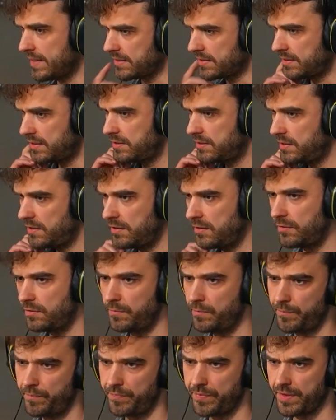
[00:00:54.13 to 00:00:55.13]

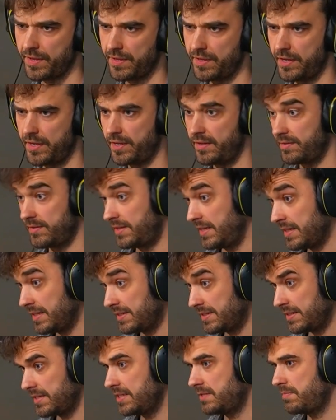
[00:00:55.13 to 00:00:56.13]
so uh,
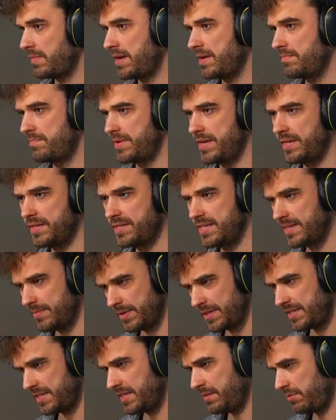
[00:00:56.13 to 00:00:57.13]
this is my big
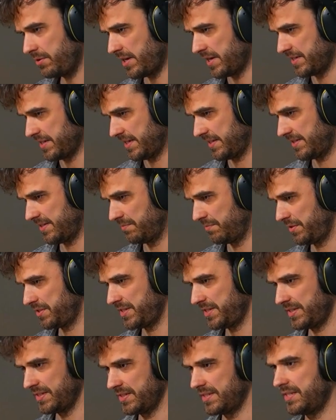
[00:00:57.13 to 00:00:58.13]
DBT project, and
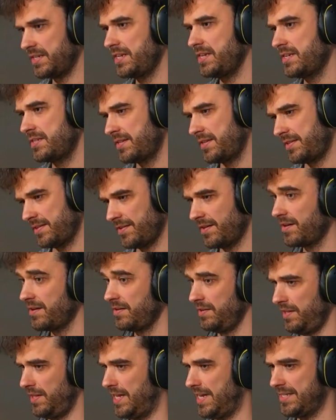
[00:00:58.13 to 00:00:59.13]
what you can see is that there
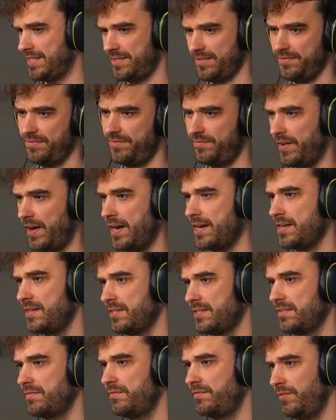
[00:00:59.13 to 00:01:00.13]
are lots of
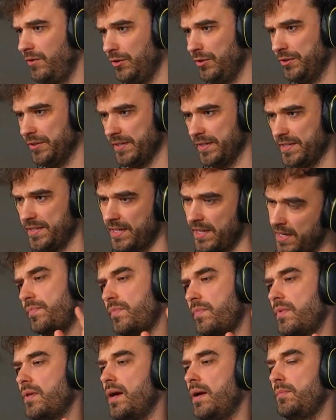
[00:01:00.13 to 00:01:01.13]
files and folders.
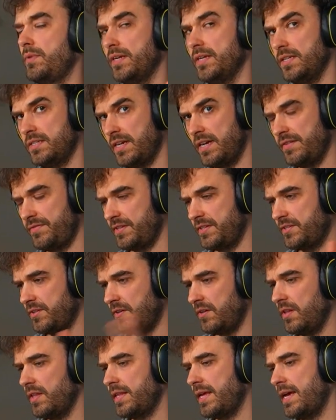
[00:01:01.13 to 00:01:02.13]
I'm going to dive into
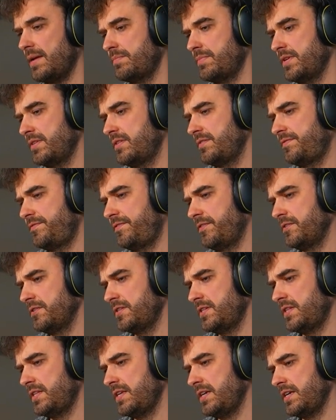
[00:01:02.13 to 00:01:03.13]
all of that, but the
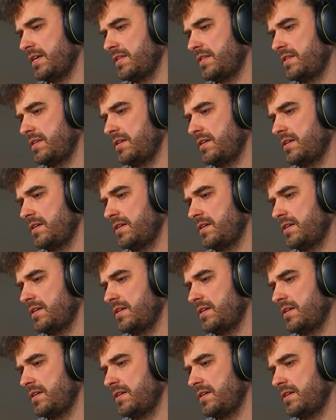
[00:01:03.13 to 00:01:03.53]
first thing I think